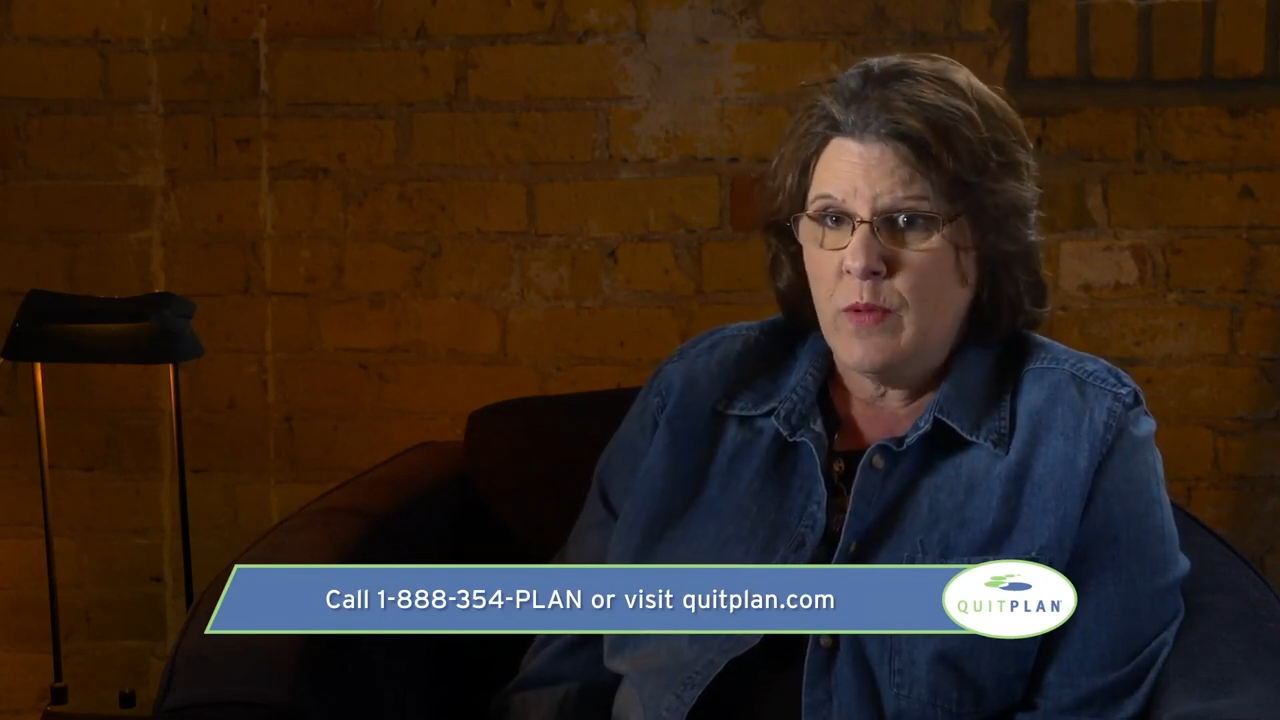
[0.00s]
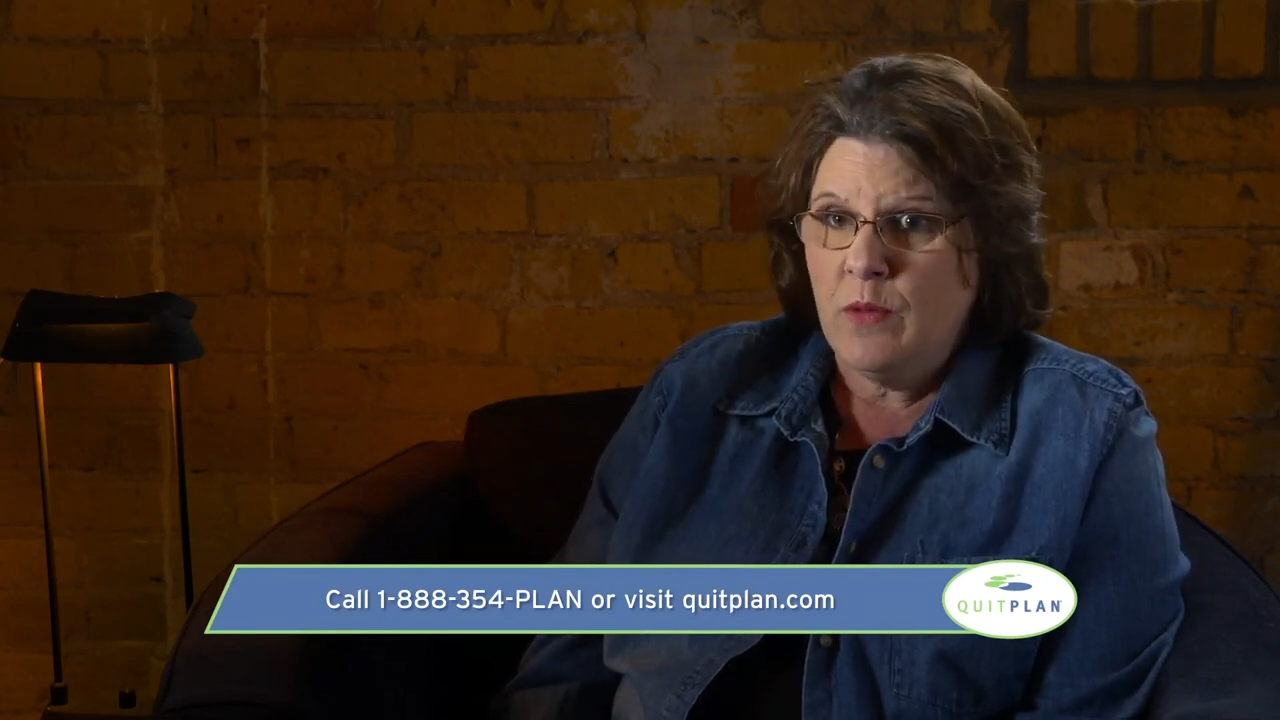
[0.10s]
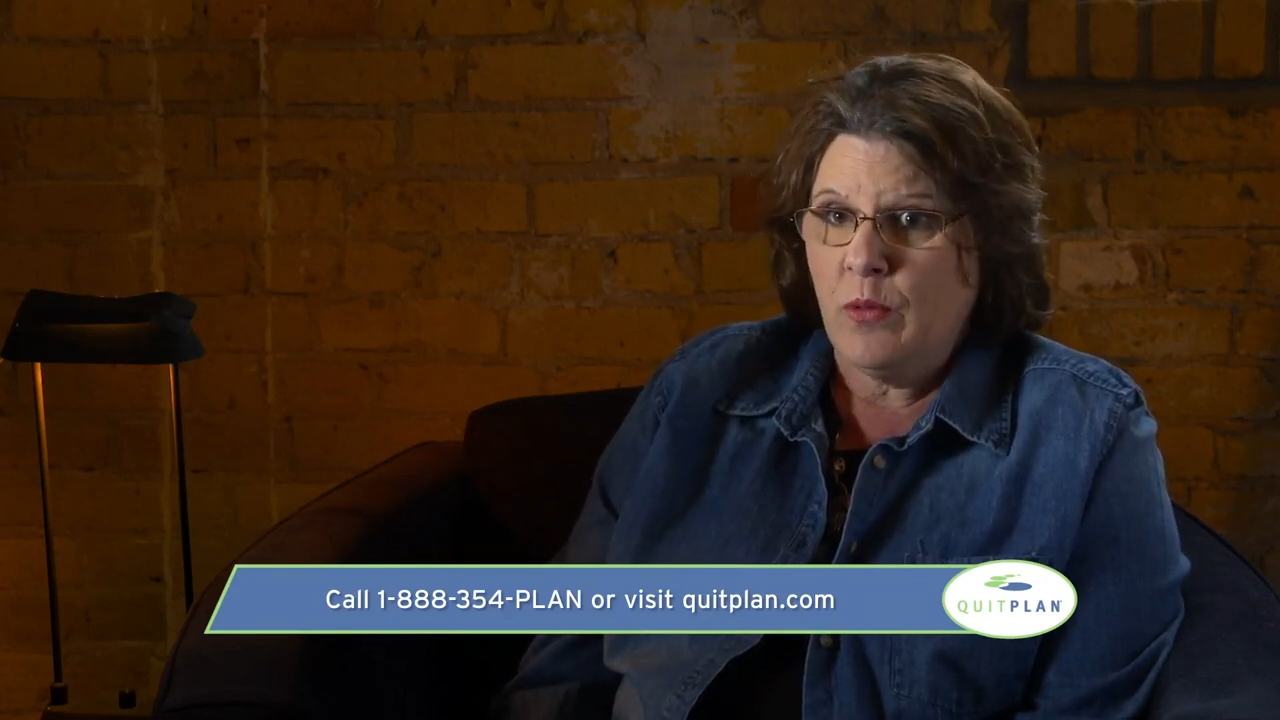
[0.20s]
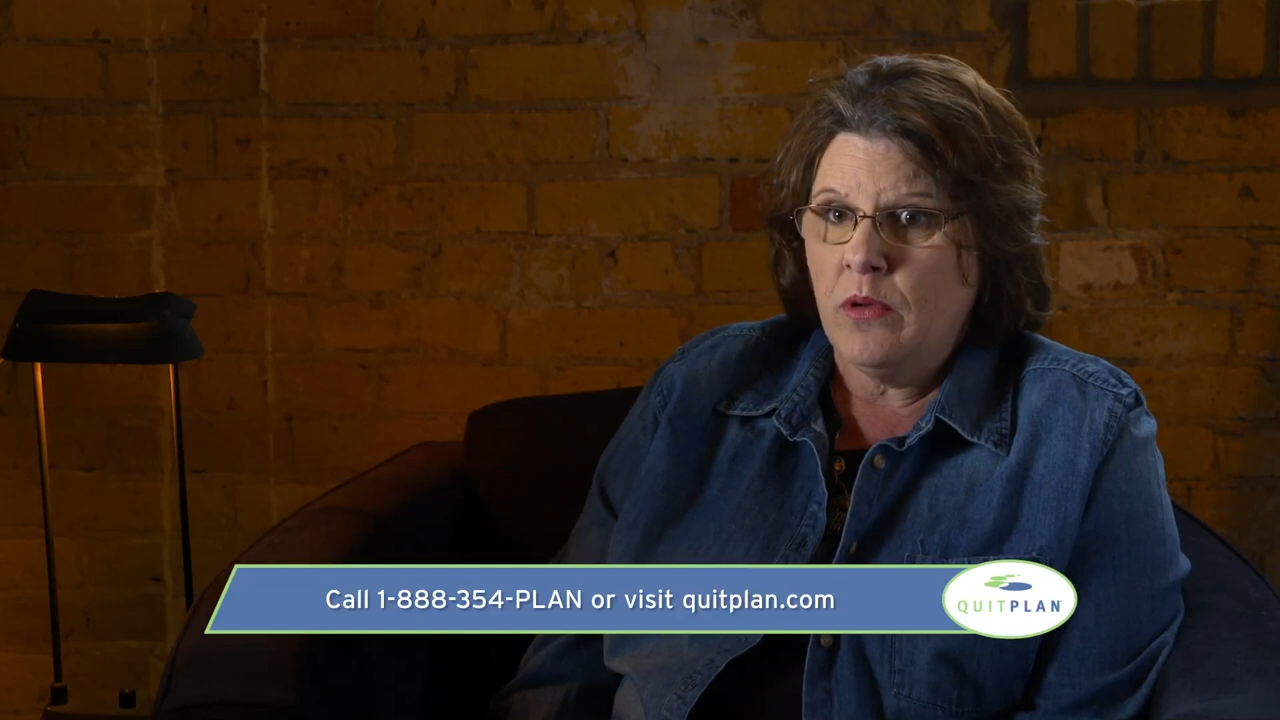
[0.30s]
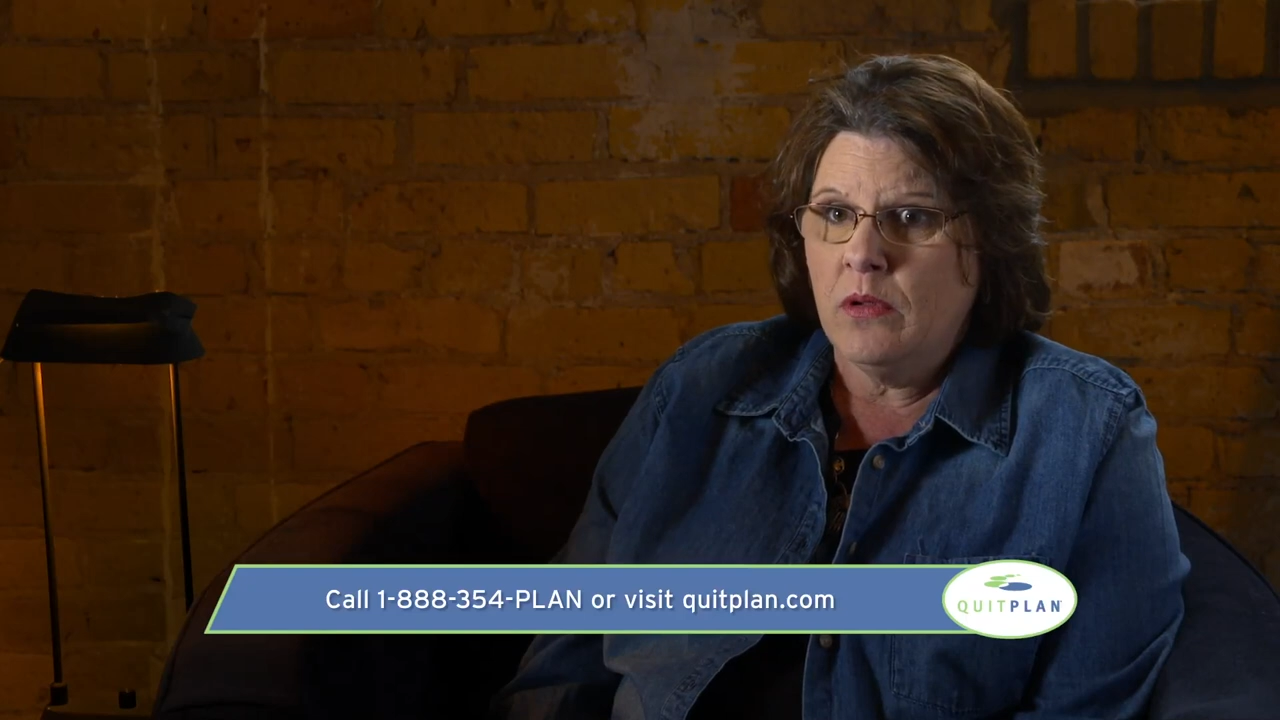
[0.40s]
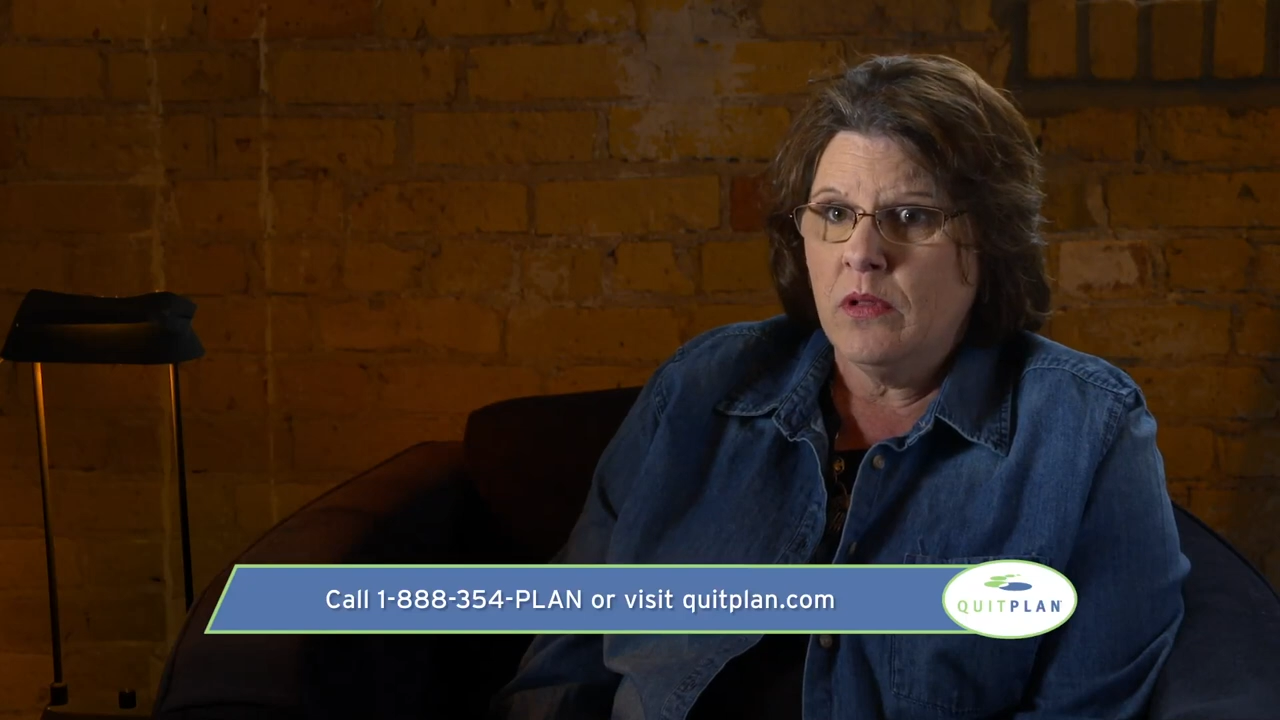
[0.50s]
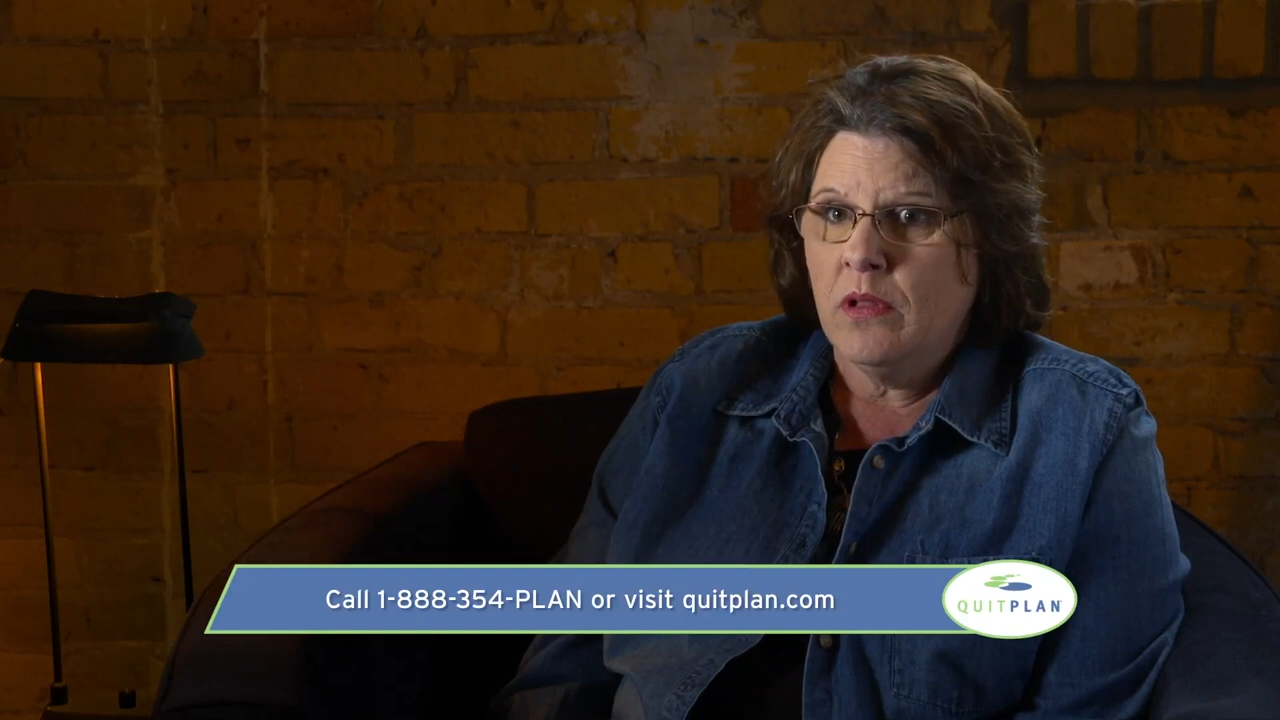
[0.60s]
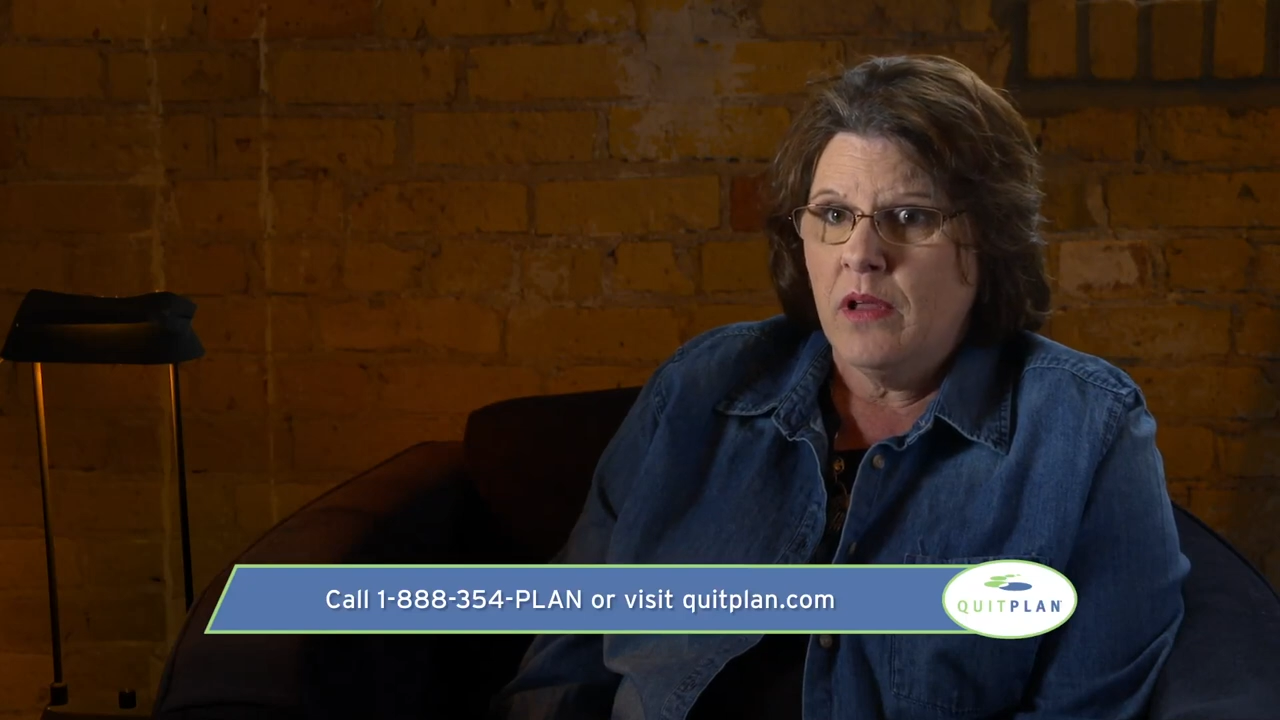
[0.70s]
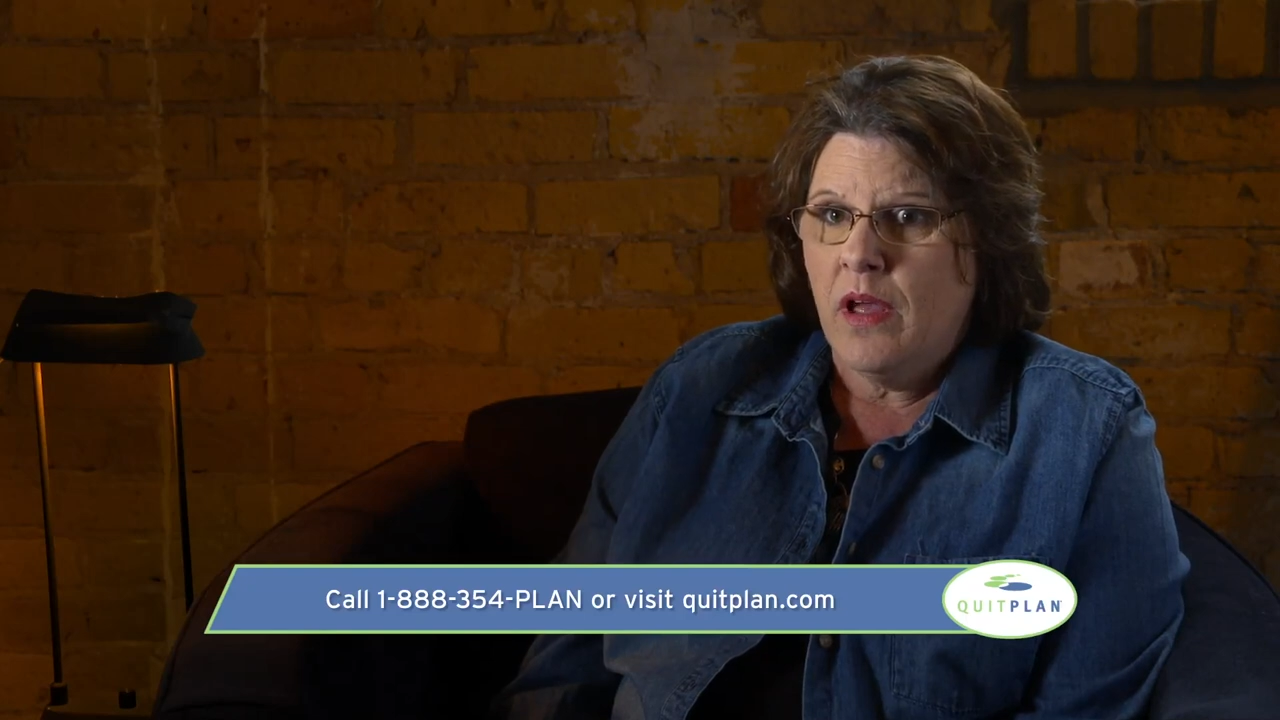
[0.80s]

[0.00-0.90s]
people